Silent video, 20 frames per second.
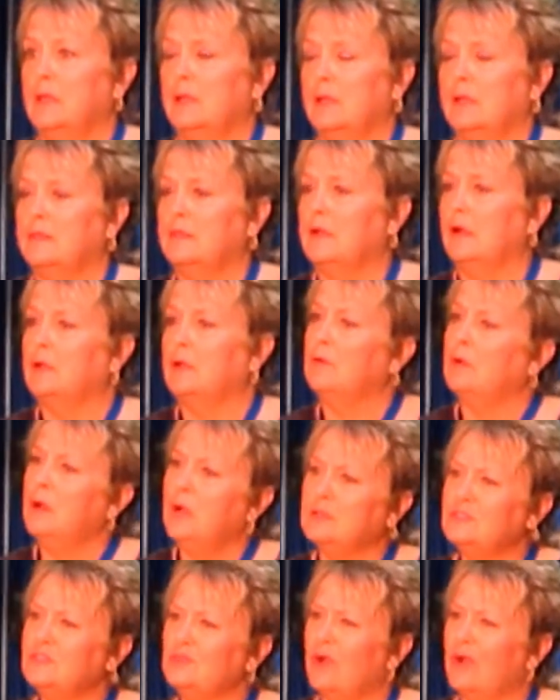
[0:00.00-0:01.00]
and I thought,
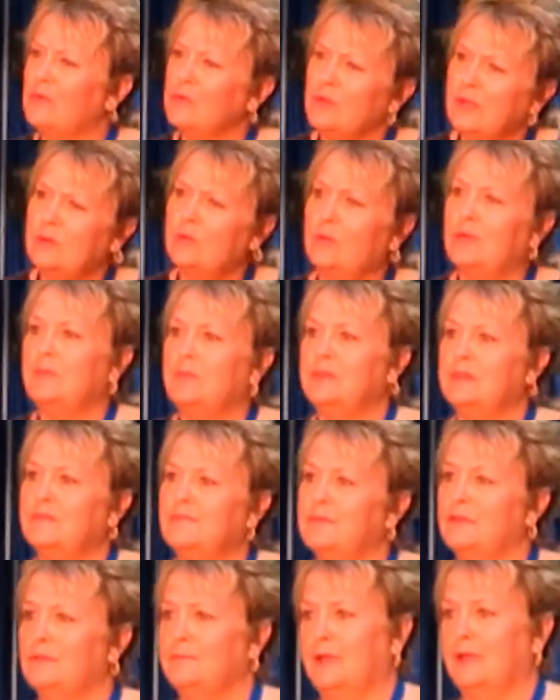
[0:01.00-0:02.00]
well, do I really want to be the
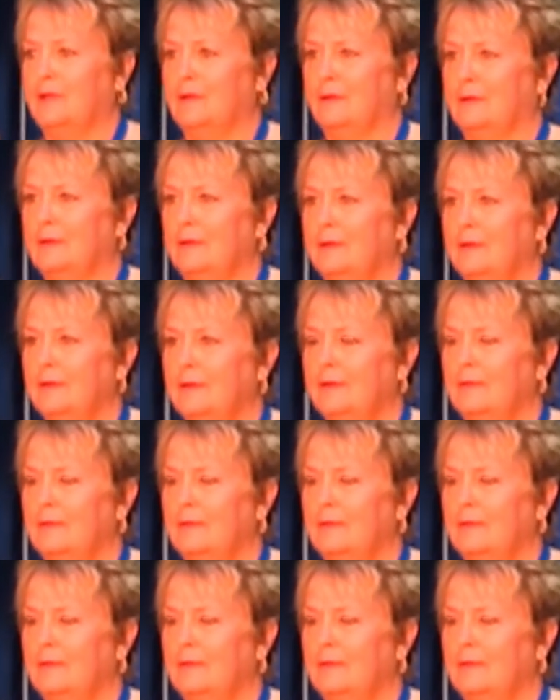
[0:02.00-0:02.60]
filmmaker